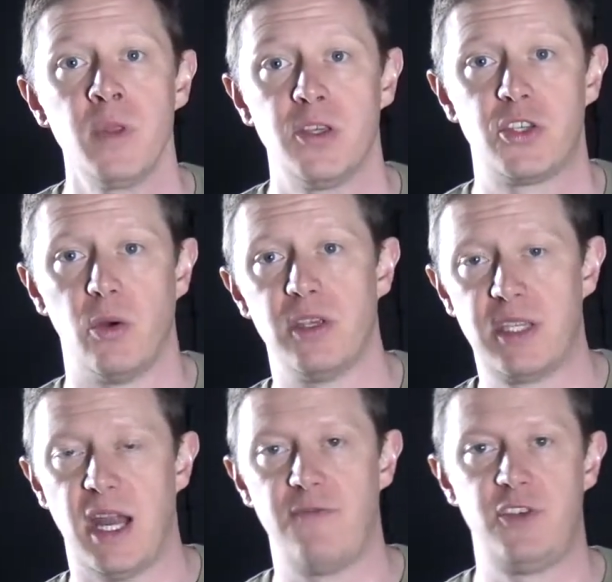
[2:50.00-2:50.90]
So
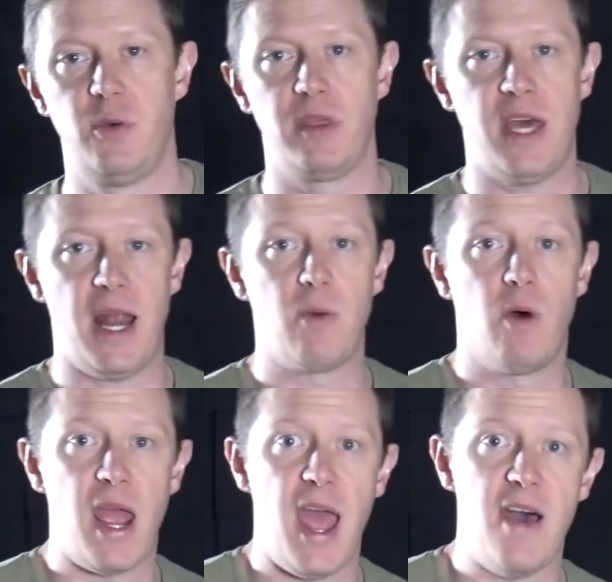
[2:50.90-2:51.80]
instead of doing that, I
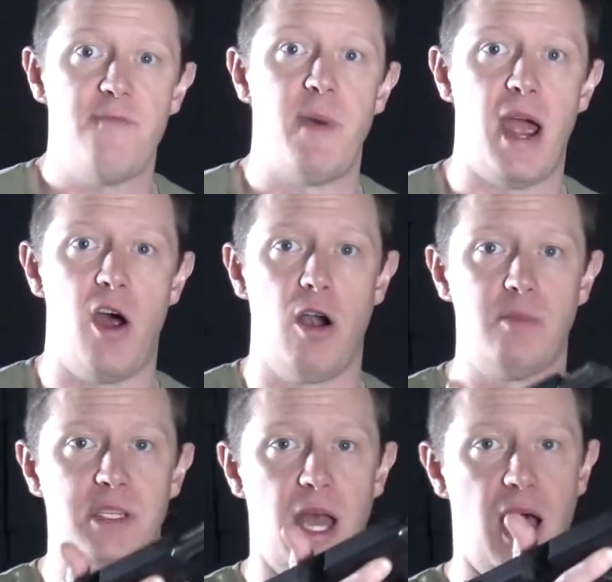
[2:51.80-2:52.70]
want to have my
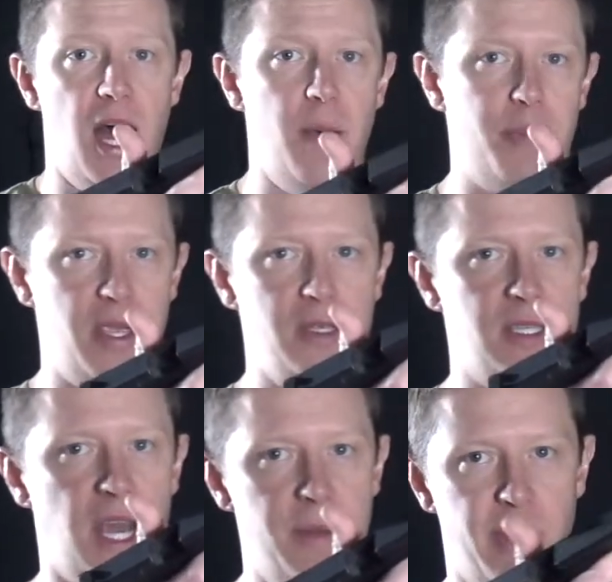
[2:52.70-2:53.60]
arms up
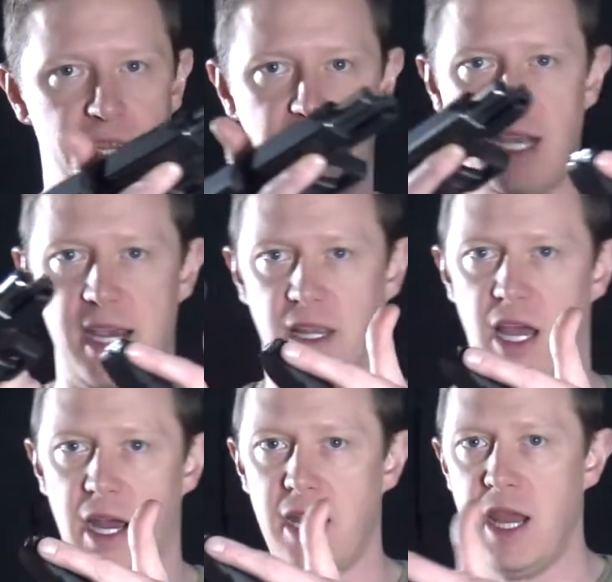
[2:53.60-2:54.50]
inside my sight
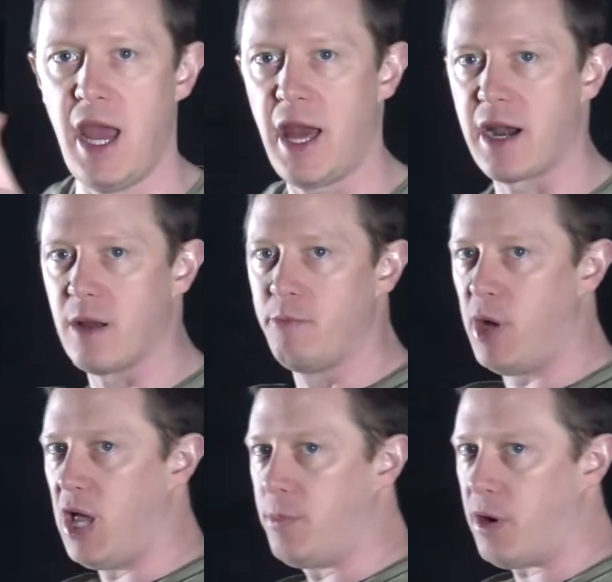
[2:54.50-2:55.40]
line and at a
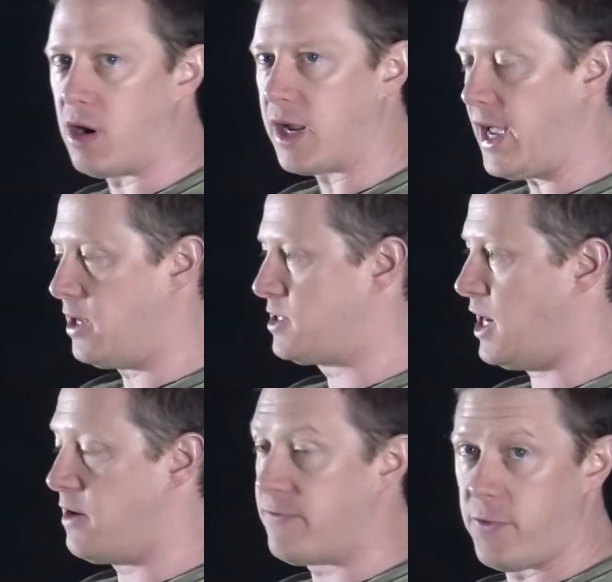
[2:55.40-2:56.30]
ballpark
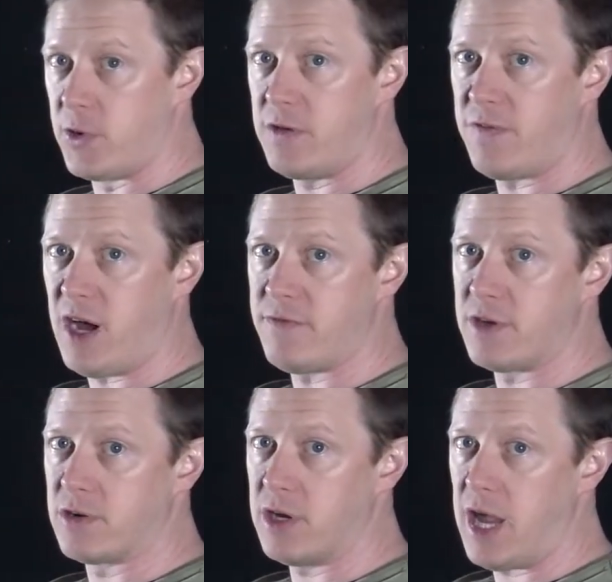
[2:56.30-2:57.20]
outside
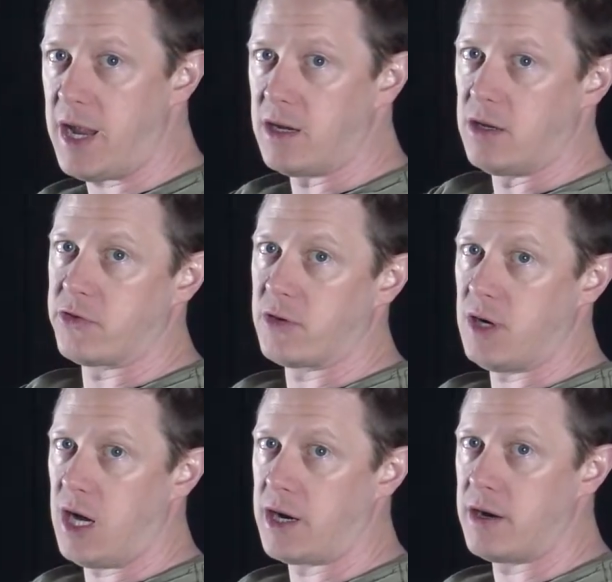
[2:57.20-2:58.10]
45-degree angle. So
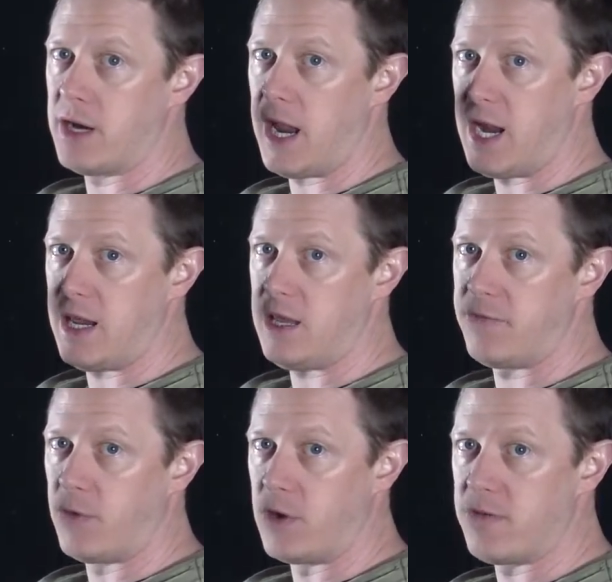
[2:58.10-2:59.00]
180,
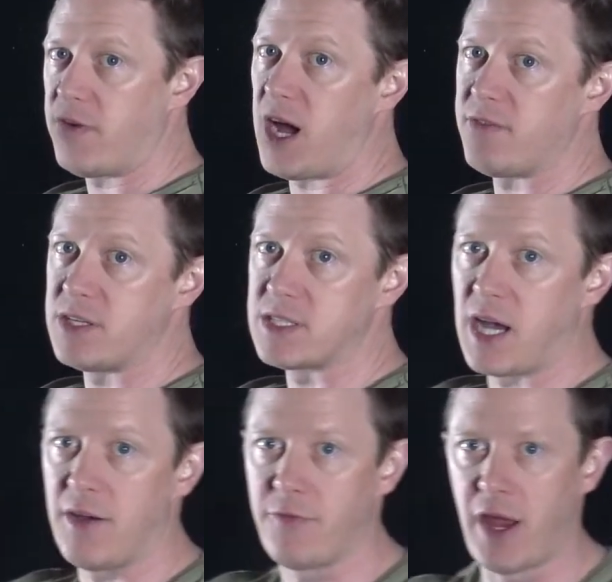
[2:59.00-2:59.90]
45
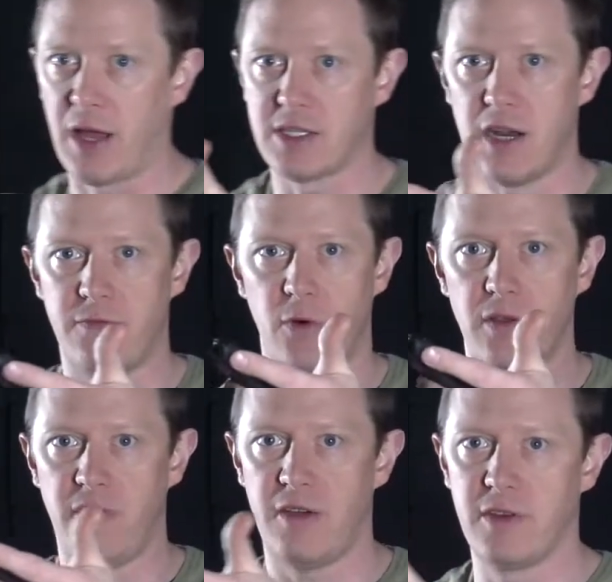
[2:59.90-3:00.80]
inside, outside
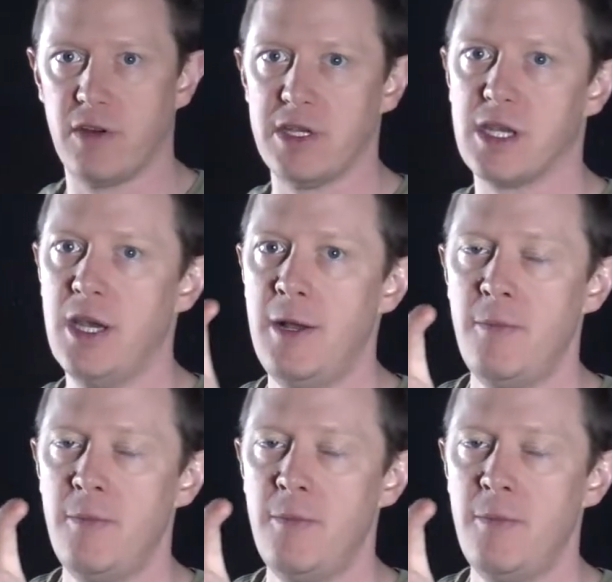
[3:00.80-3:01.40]
45 degrees.